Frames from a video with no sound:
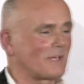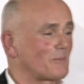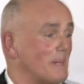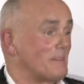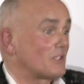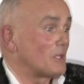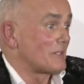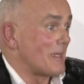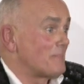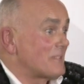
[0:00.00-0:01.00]
maybe she was
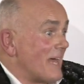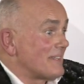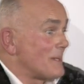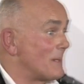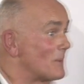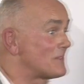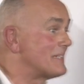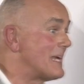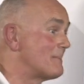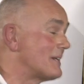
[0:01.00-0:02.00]
upset saying wasn't
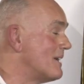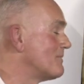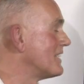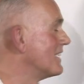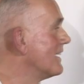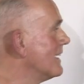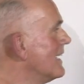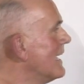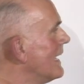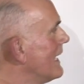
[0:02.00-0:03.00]
named after her.
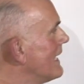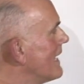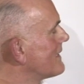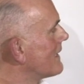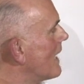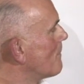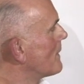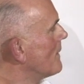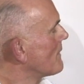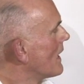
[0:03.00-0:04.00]
He ended up
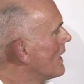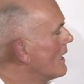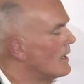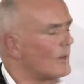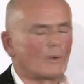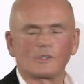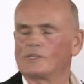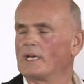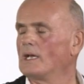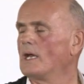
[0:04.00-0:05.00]
uh,
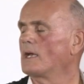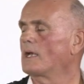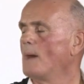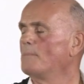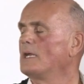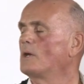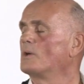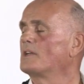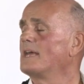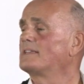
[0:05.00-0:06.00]
launching a company called
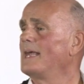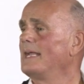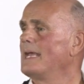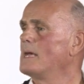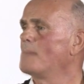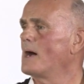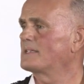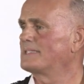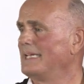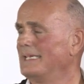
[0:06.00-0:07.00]
Atelier
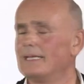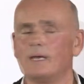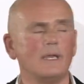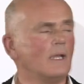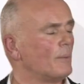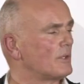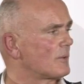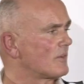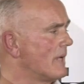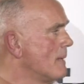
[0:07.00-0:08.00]
Martine, which was
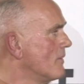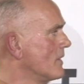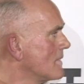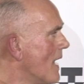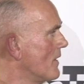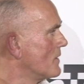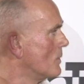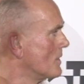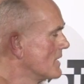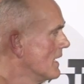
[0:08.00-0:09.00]
the name of his other
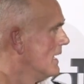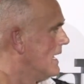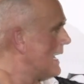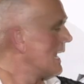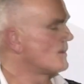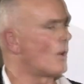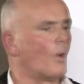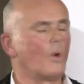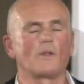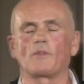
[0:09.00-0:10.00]
daughter, and
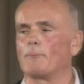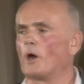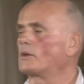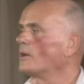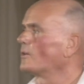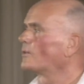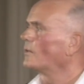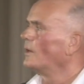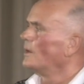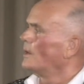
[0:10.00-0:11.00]
all of the bottles
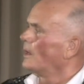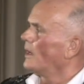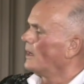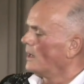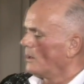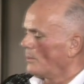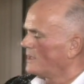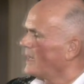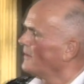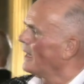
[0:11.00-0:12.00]
uh, were
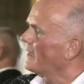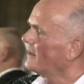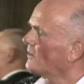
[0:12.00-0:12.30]
done like this,